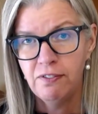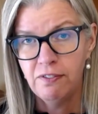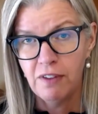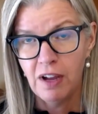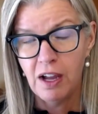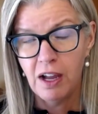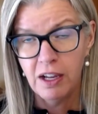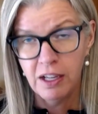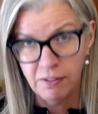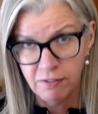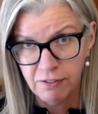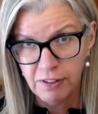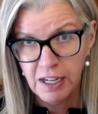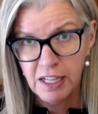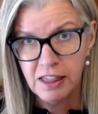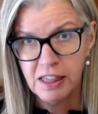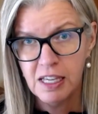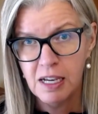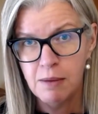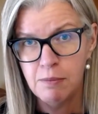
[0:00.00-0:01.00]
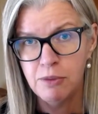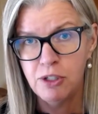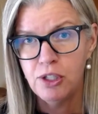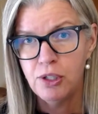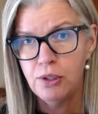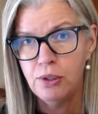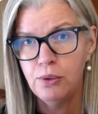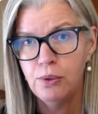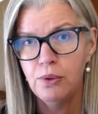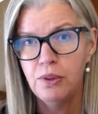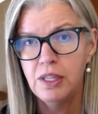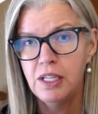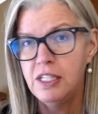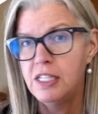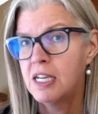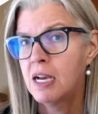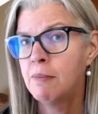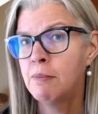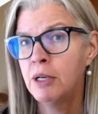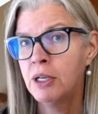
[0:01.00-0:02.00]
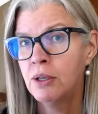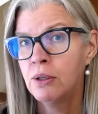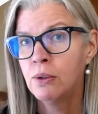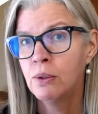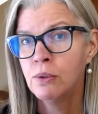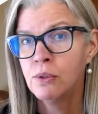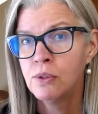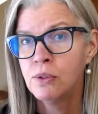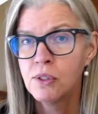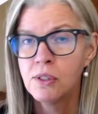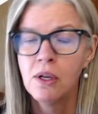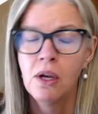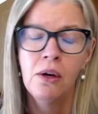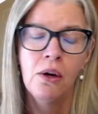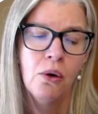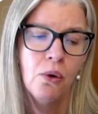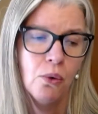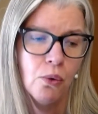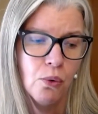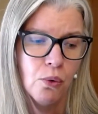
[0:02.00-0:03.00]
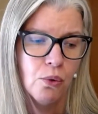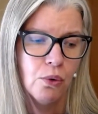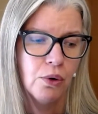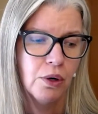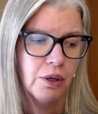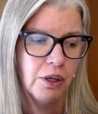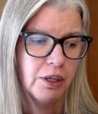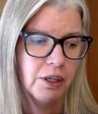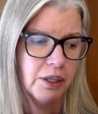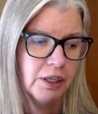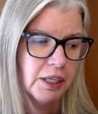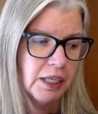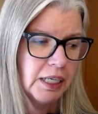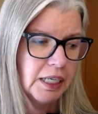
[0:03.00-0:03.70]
invite them to the demos or